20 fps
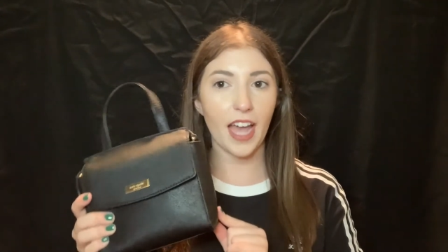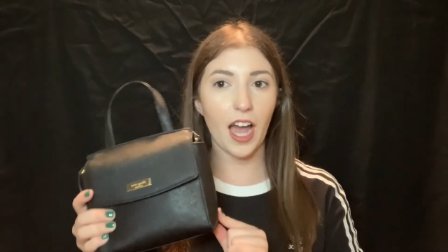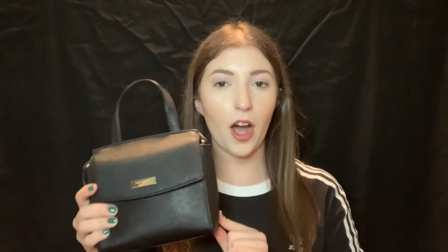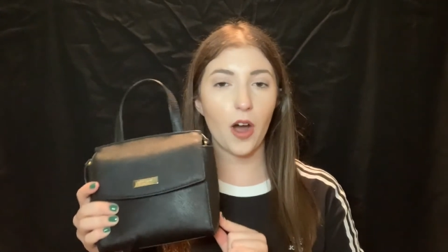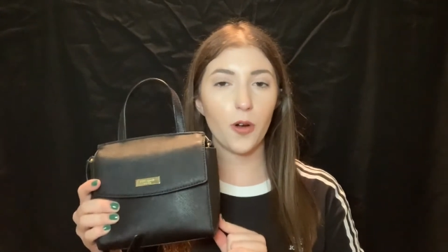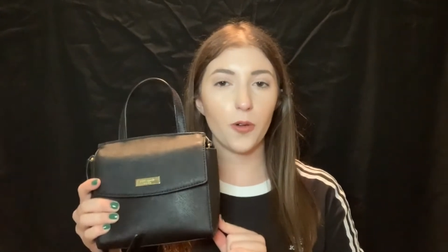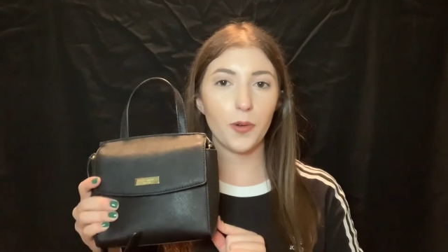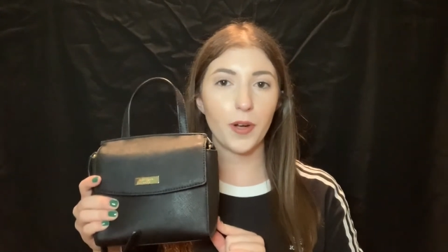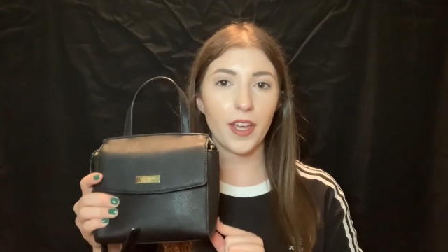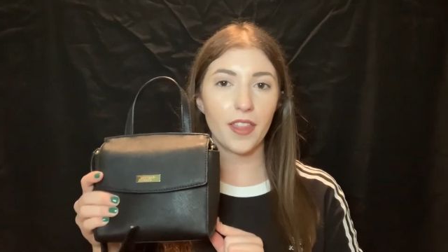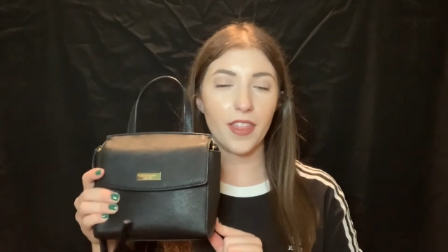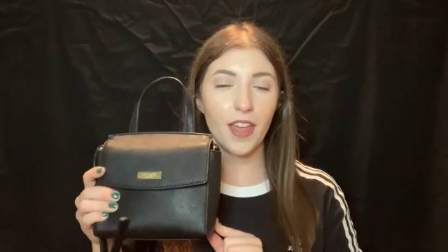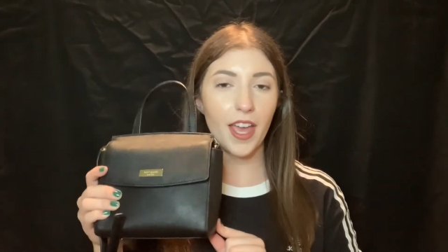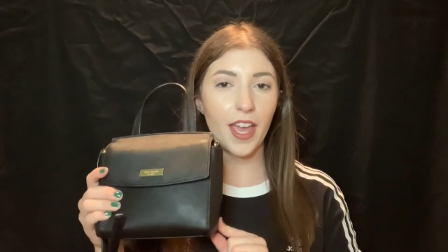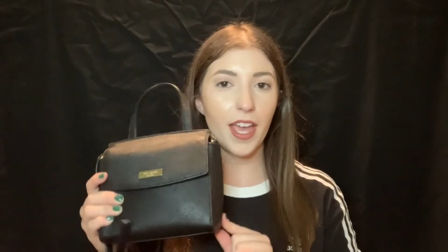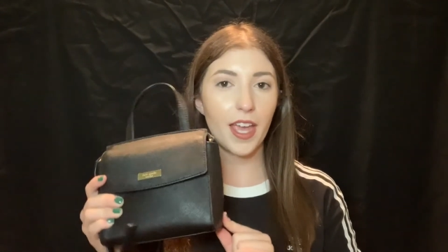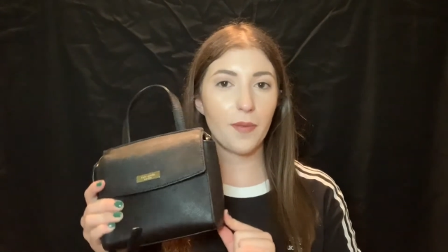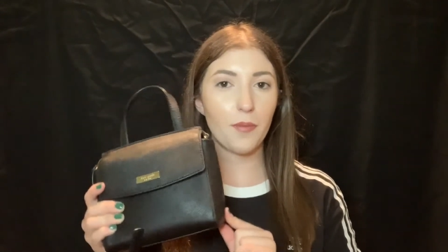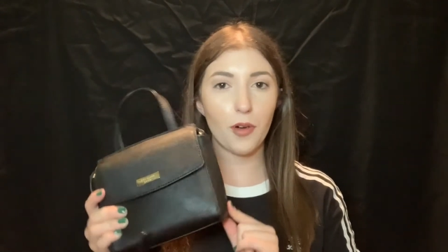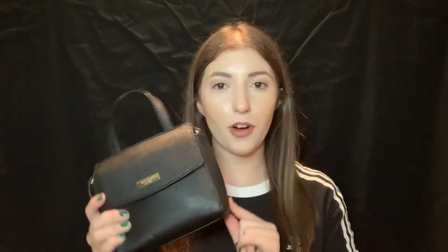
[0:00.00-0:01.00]
out with
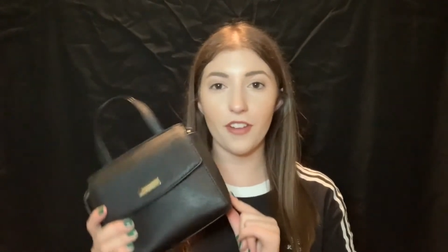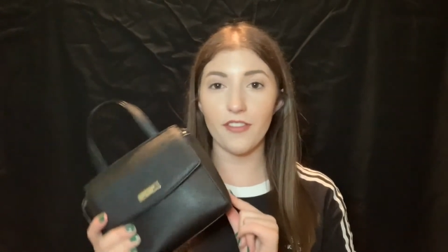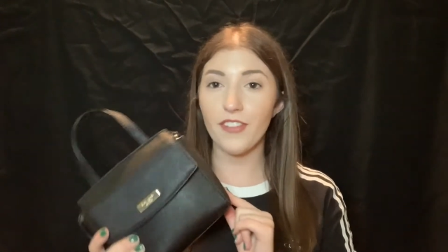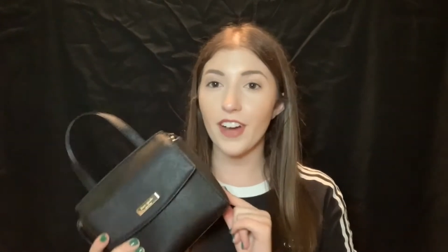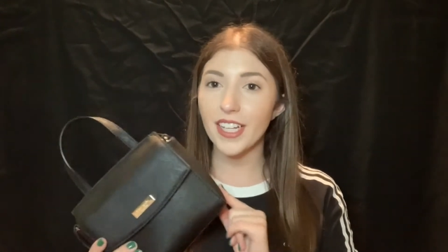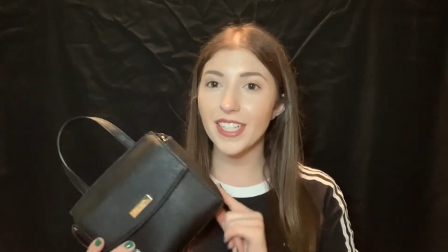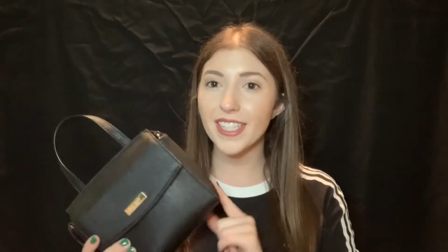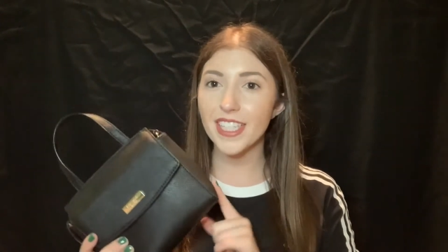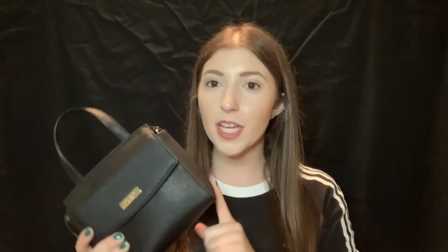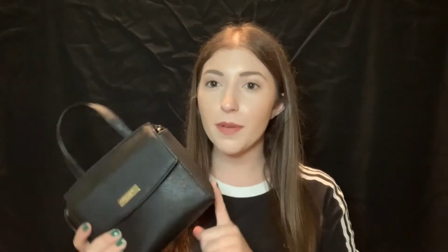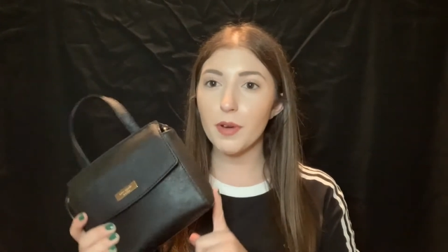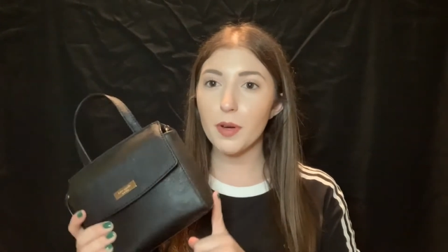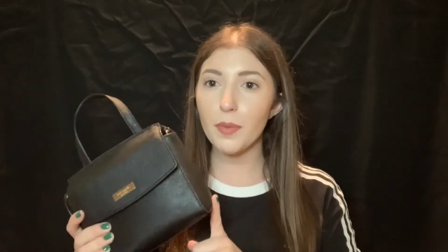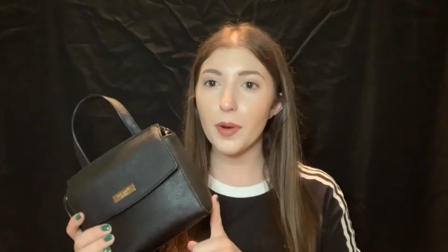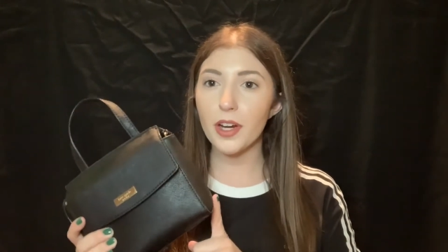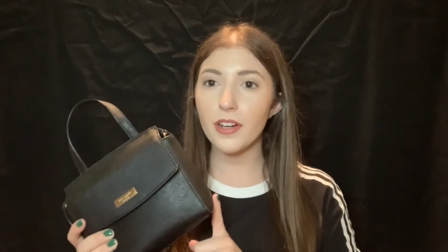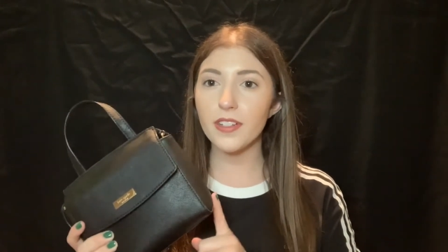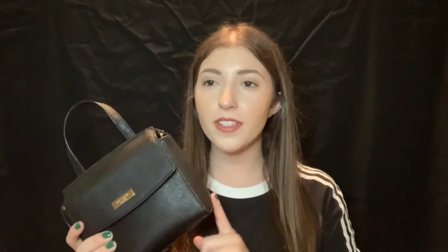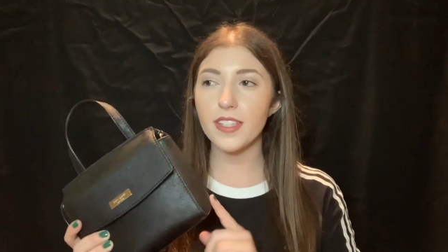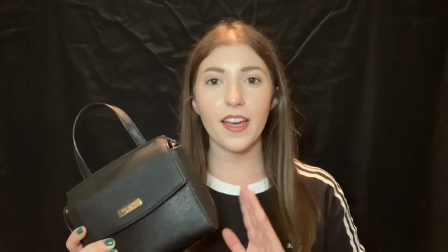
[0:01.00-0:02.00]
a more fun summer
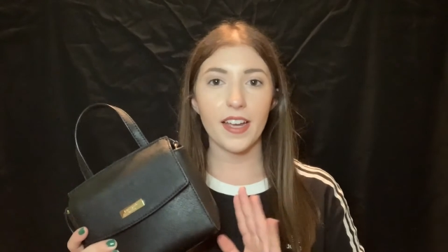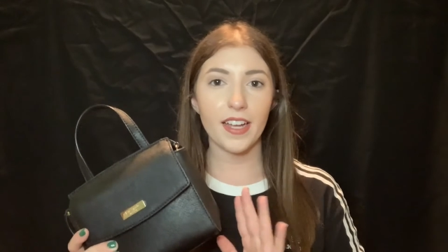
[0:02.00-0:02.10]
purse.